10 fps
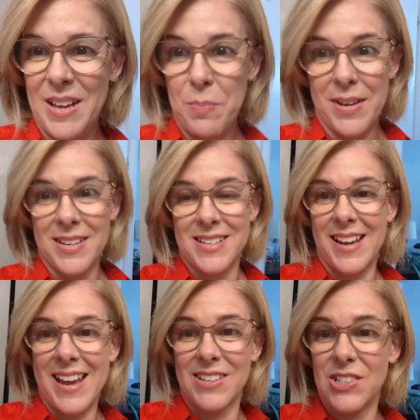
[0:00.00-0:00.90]
Because I
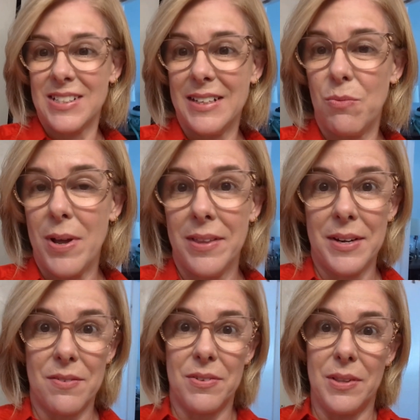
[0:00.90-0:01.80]
can't just leave well
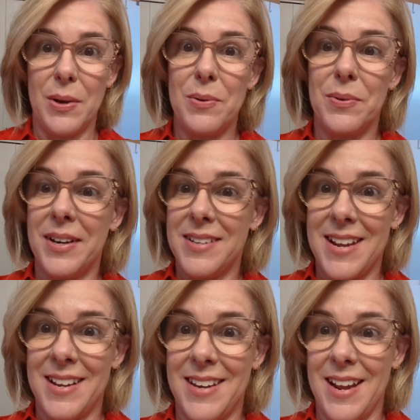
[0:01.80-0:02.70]
enough alone and
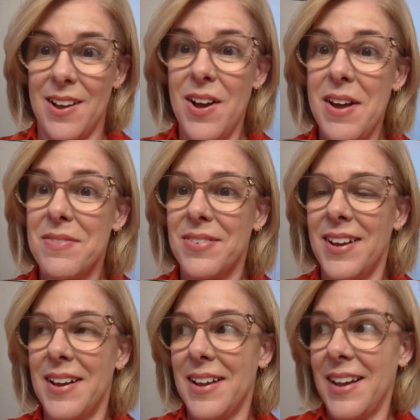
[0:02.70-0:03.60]
take a day off,
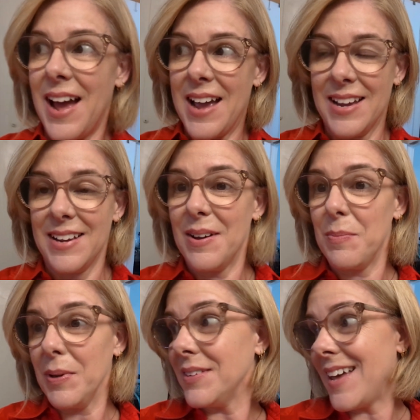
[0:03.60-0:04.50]
I
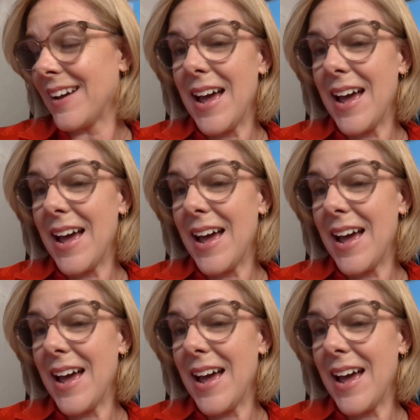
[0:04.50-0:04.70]
built that